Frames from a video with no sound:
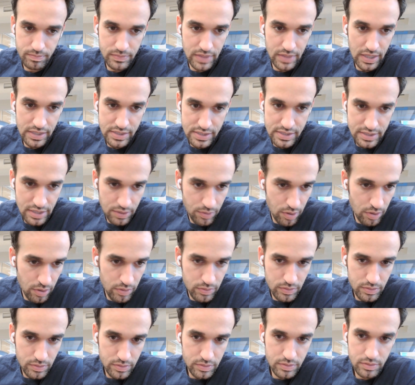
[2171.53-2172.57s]
day
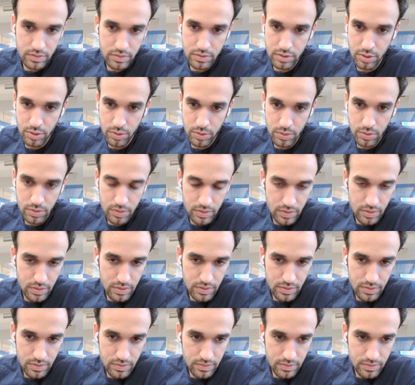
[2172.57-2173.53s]
zero to